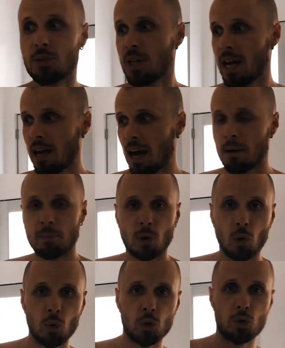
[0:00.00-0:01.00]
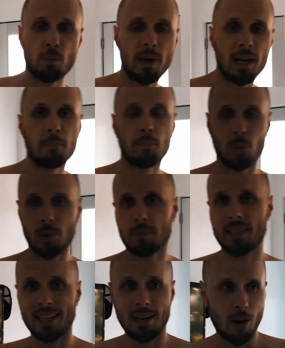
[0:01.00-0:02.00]
Today I'm going to make
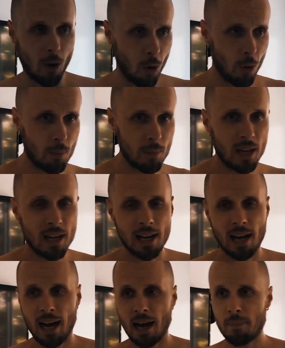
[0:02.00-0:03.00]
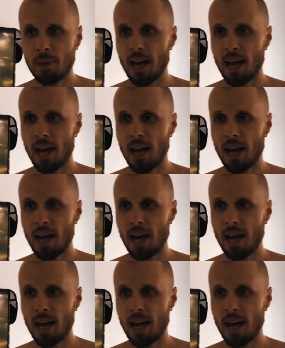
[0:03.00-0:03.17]
pull-ups at home. I'm